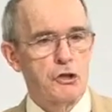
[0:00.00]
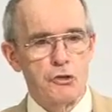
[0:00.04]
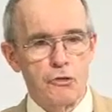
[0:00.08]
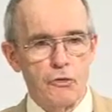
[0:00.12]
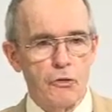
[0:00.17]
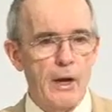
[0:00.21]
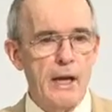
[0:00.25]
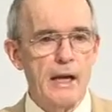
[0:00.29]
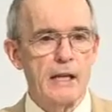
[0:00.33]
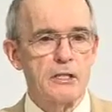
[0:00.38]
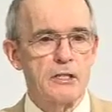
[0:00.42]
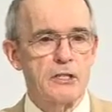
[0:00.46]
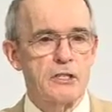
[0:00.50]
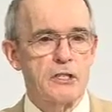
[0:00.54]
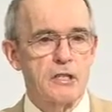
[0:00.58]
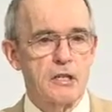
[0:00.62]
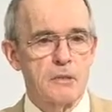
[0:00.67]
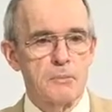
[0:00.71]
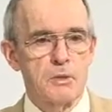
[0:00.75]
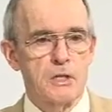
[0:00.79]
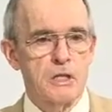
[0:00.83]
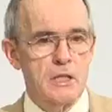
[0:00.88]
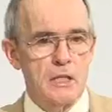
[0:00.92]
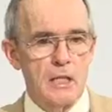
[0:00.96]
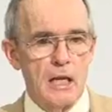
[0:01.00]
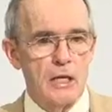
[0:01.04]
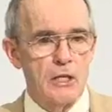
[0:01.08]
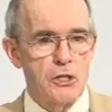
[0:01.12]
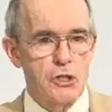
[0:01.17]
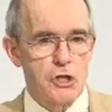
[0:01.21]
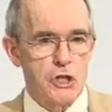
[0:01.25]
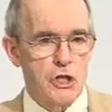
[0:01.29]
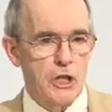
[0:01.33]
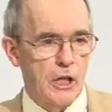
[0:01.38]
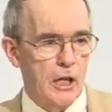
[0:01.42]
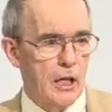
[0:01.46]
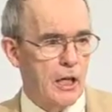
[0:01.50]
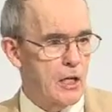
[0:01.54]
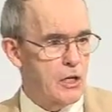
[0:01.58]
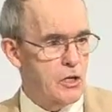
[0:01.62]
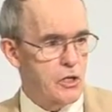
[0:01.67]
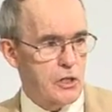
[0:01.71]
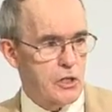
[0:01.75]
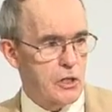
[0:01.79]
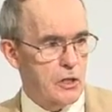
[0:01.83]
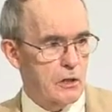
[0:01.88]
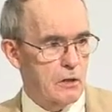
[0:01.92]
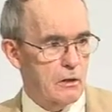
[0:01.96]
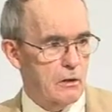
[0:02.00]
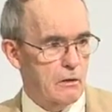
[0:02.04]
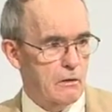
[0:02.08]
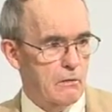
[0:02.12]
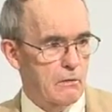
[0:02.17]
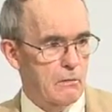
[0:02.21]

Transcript: transubstantiation.